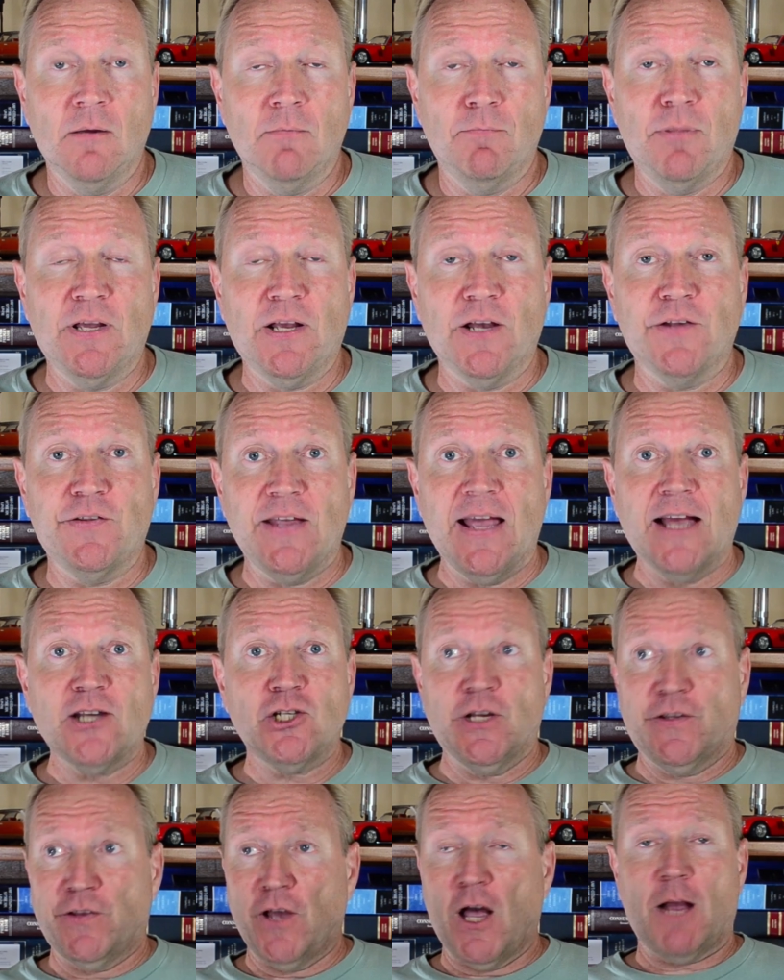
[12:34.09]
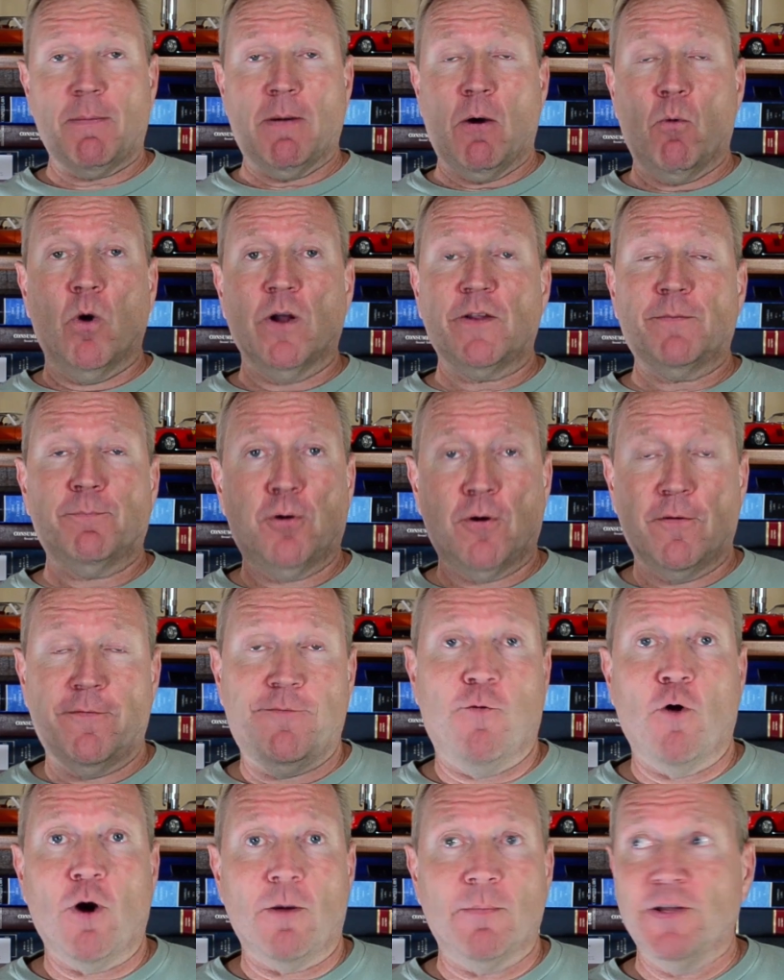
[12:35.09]
because they actually talk about what's
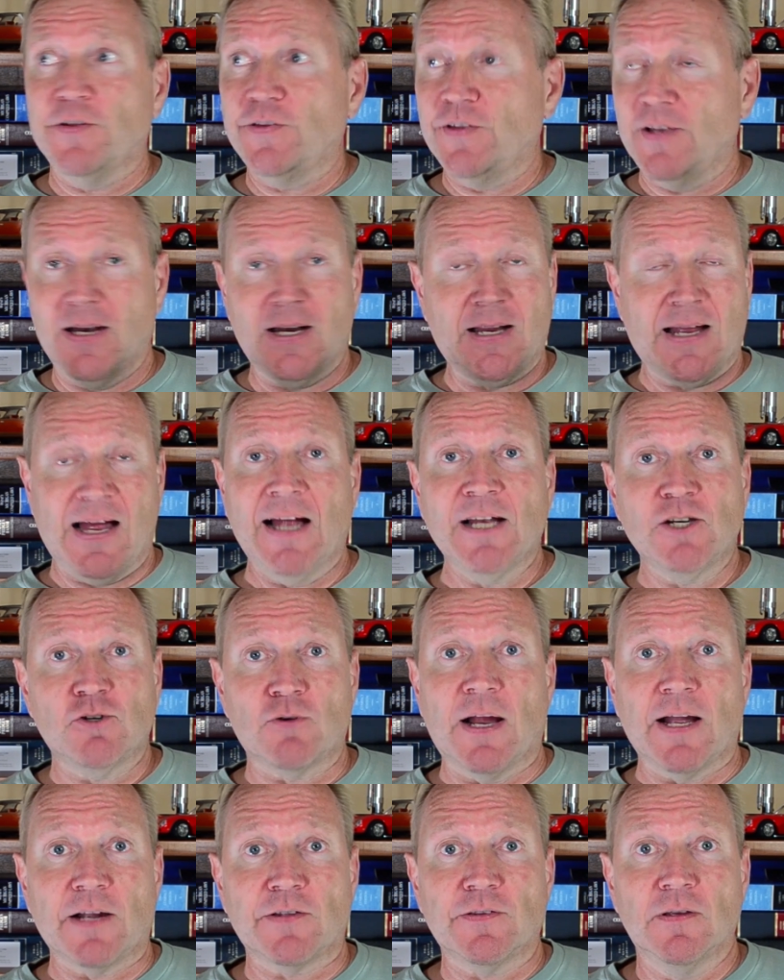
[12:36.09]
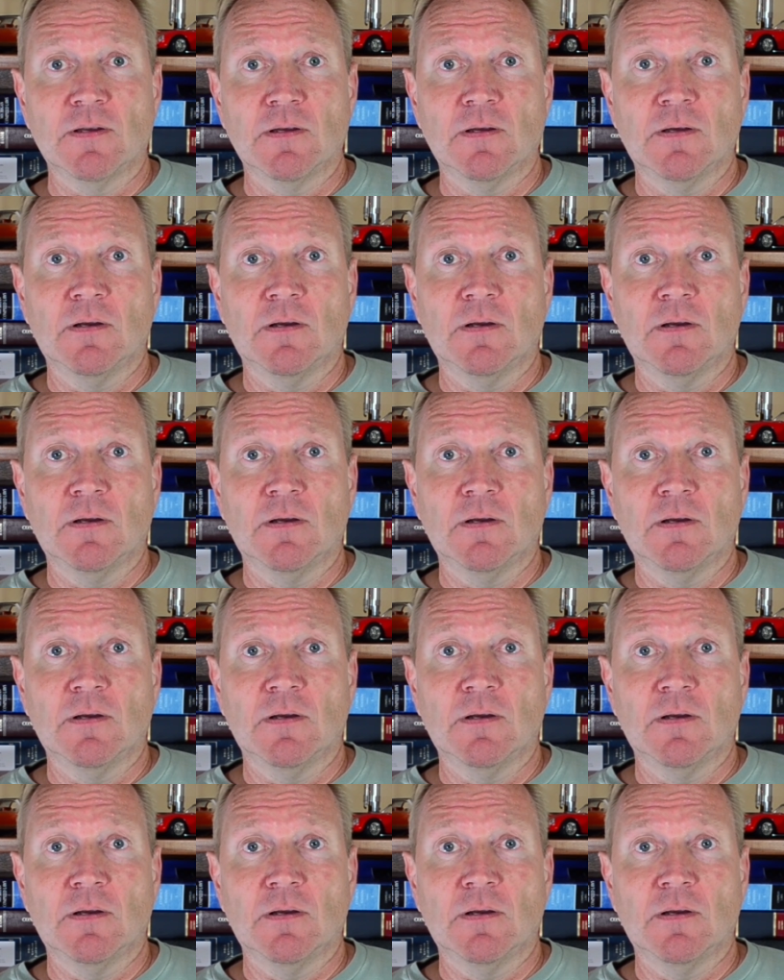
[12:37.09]
performance in a contract.